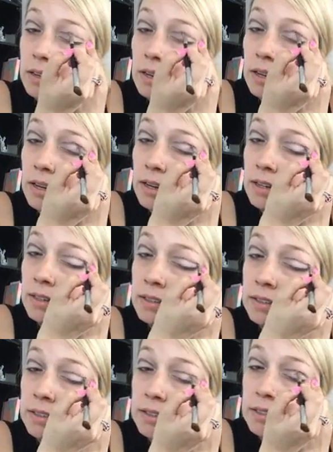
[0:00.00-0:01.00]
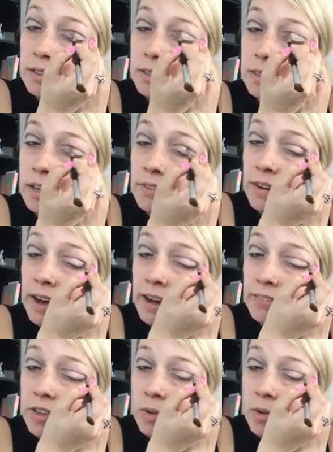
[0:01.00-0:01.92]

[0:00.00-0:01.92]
And if I have